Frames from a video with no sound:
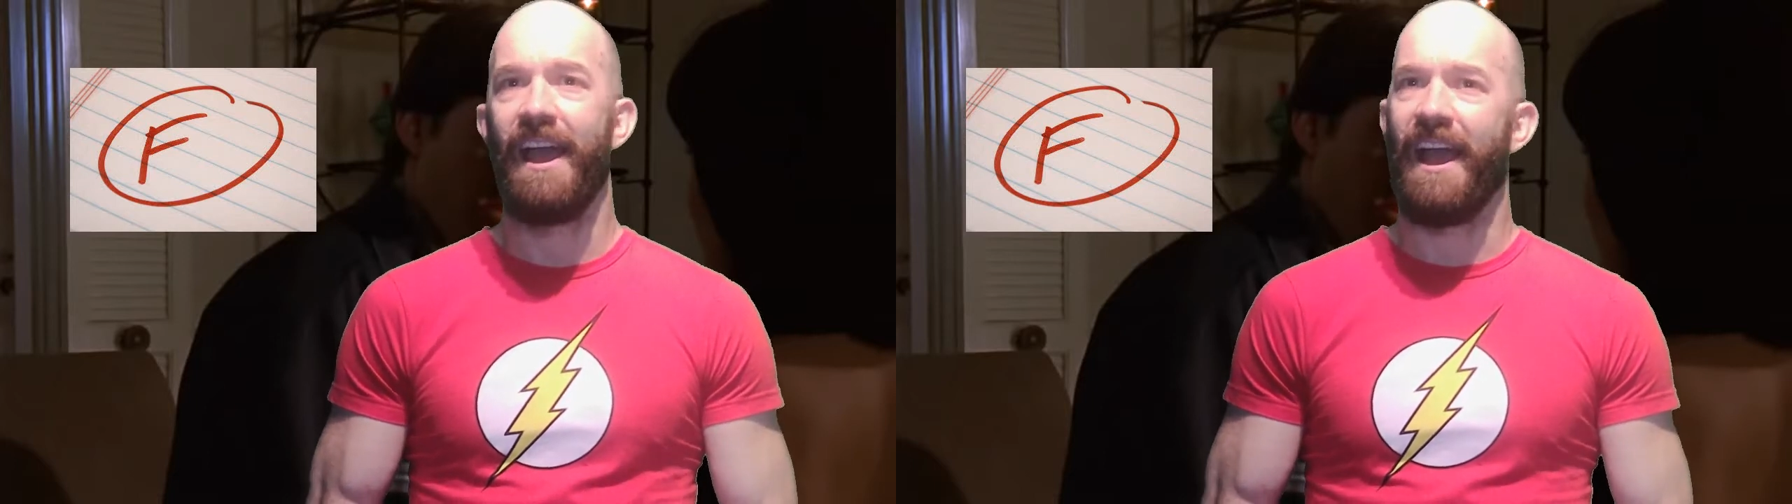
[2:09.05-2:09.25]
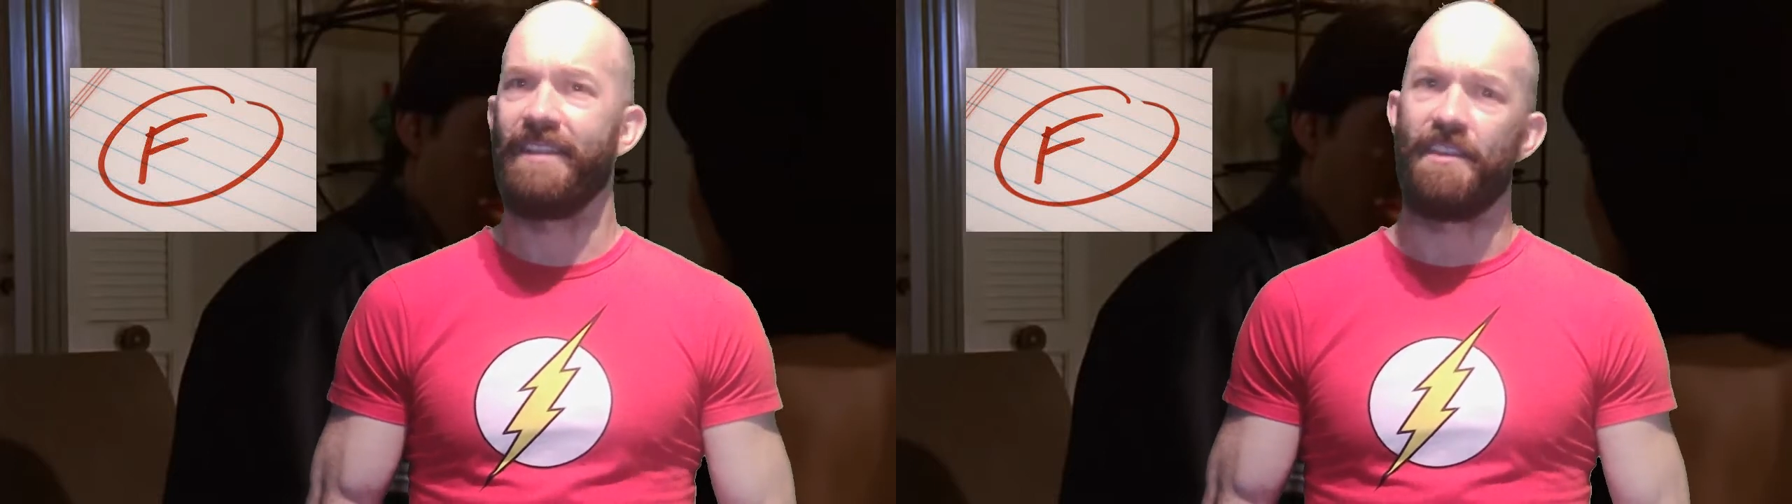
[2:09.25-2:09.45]

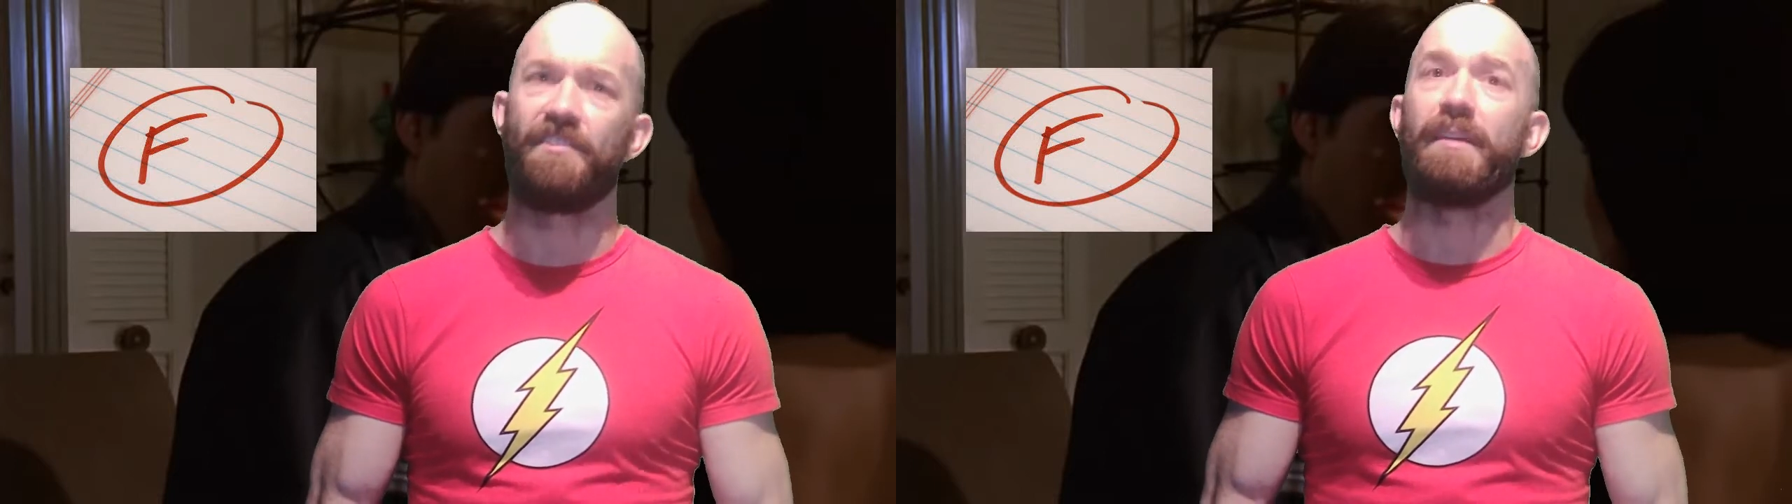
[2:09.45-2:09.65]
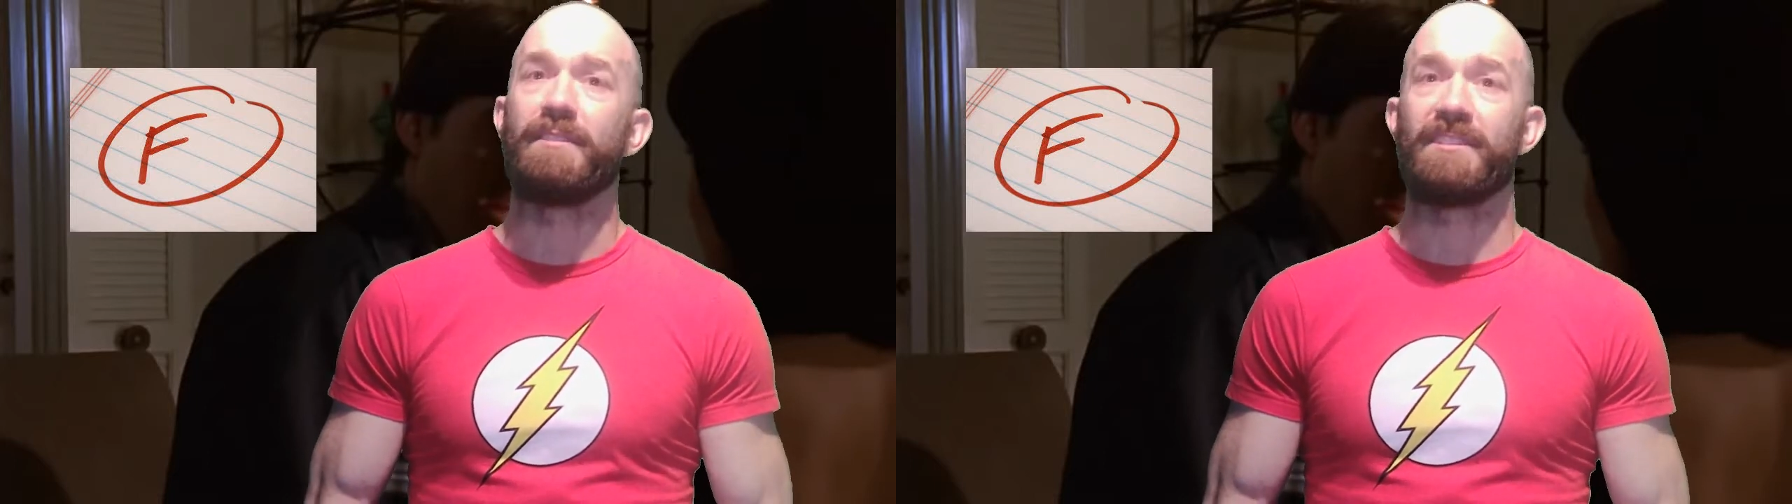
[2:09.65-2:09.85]
and the
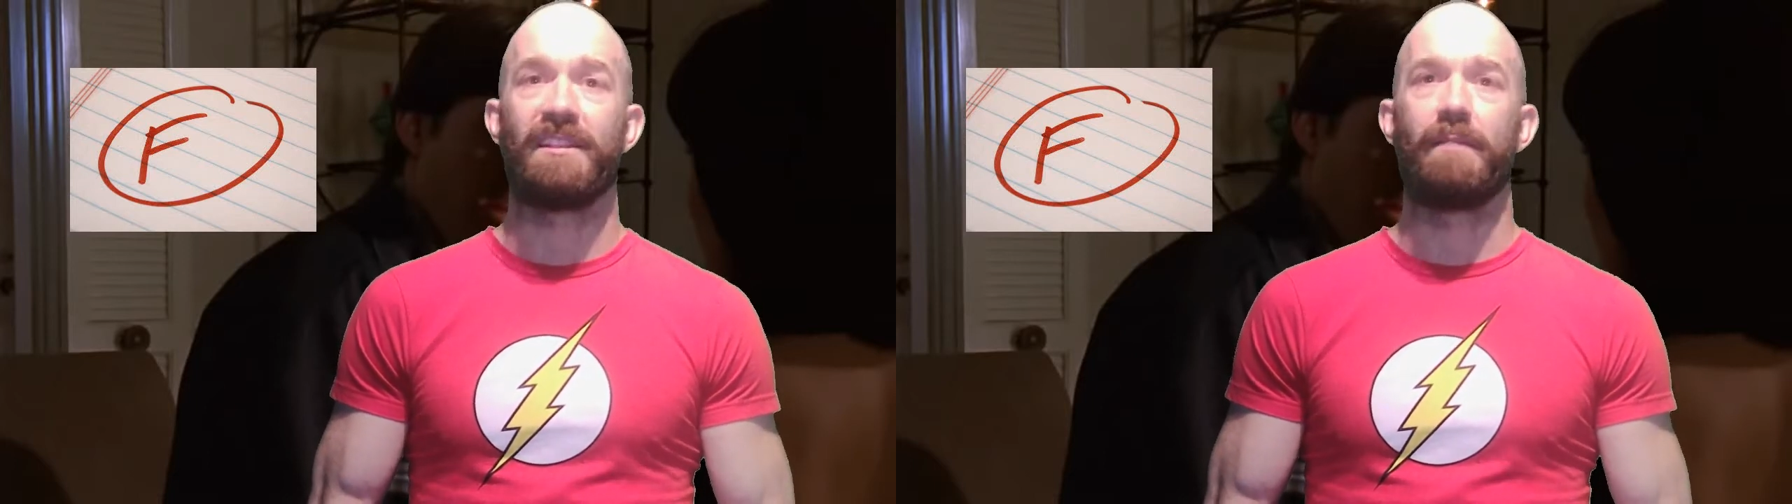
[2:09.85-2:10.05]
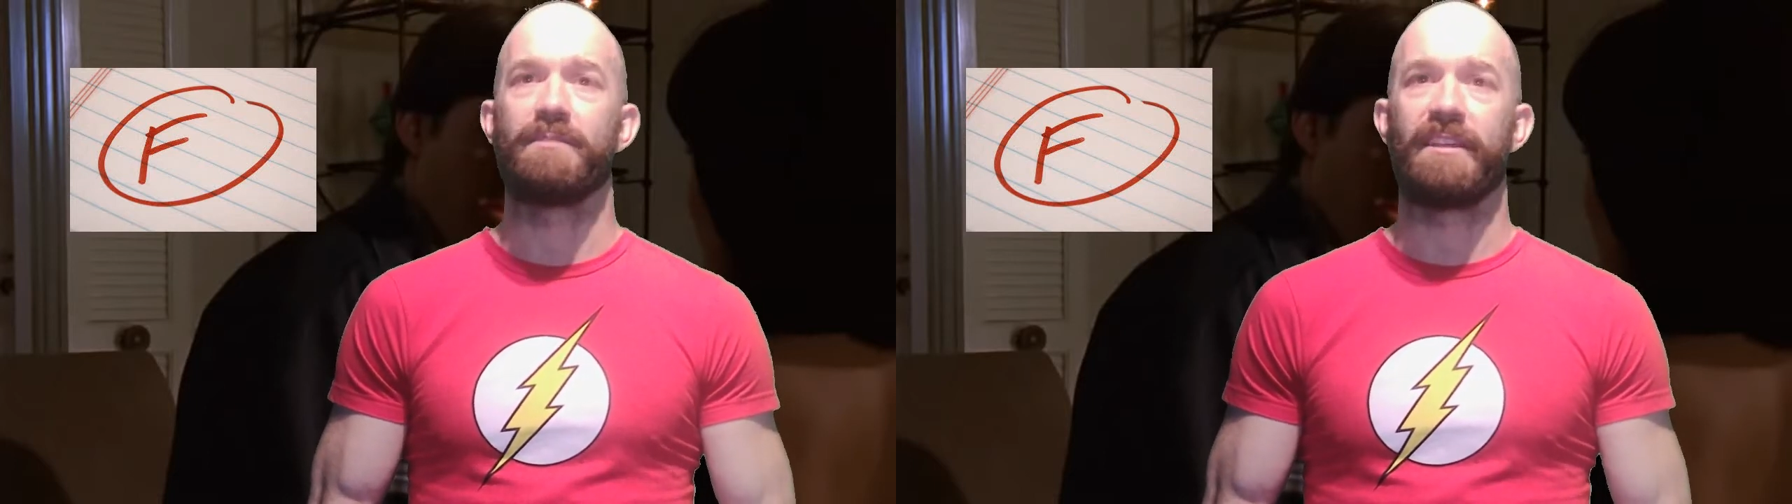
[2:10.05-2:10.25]
theme is
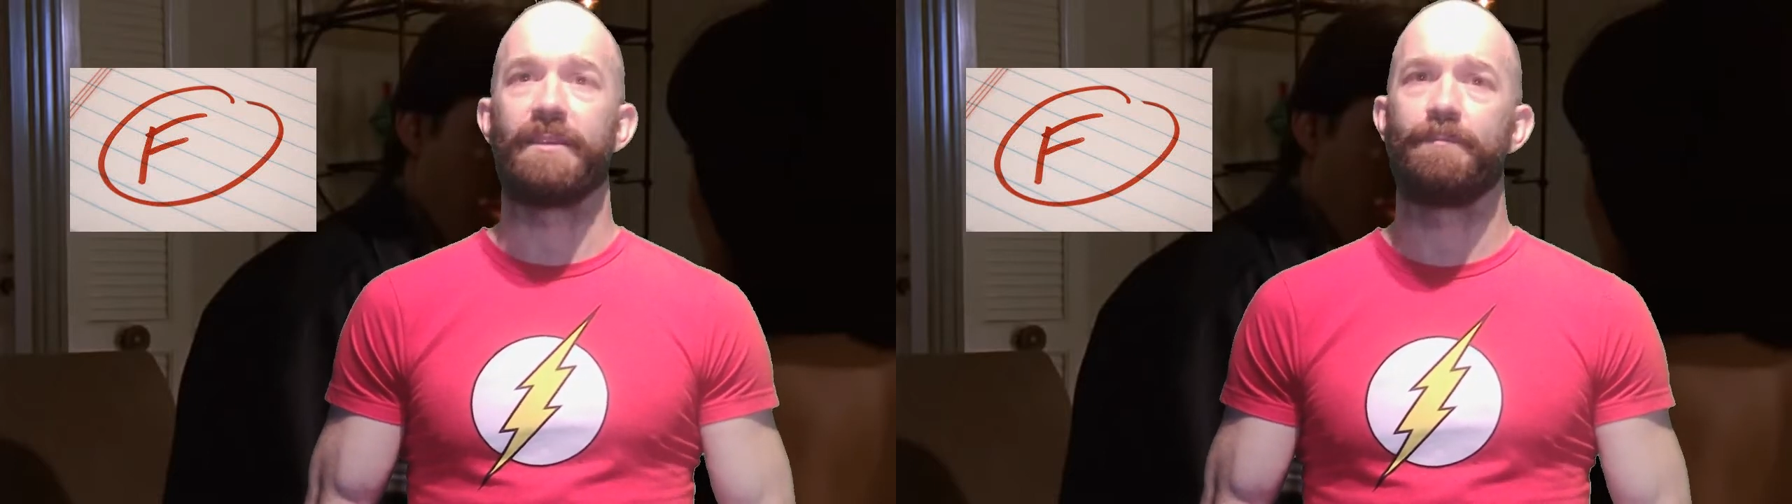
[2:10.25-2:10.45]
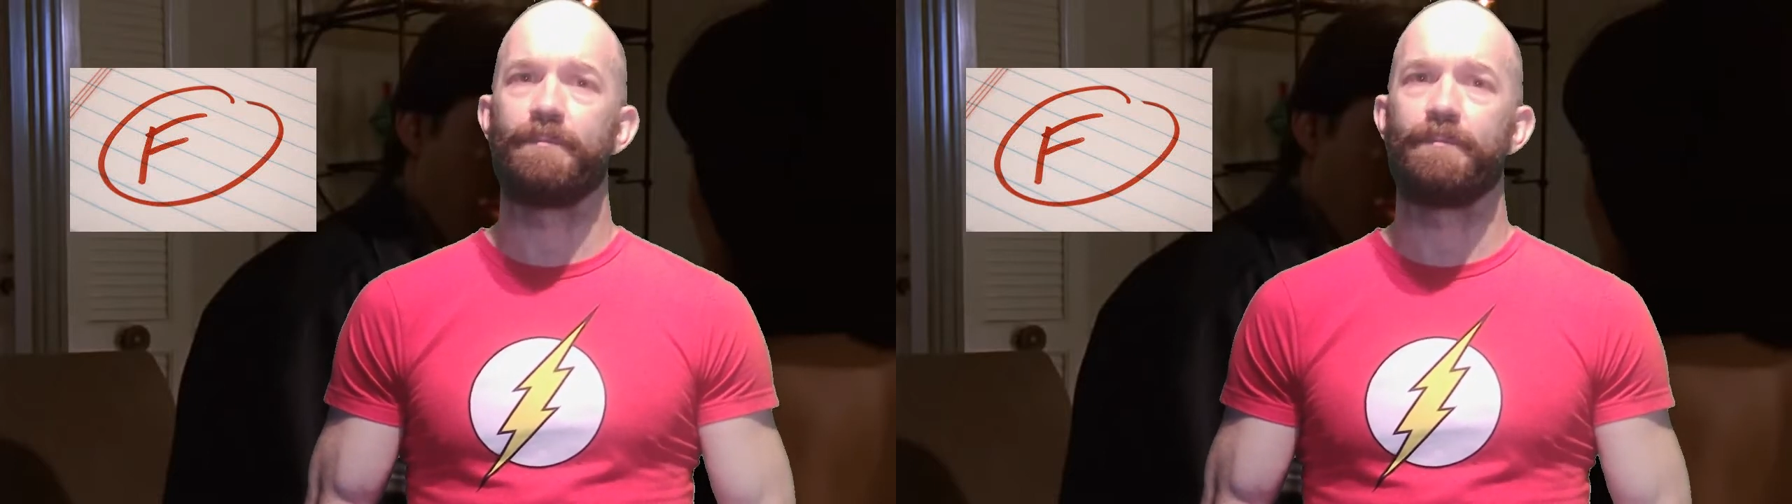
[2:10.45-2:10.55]
clumsy.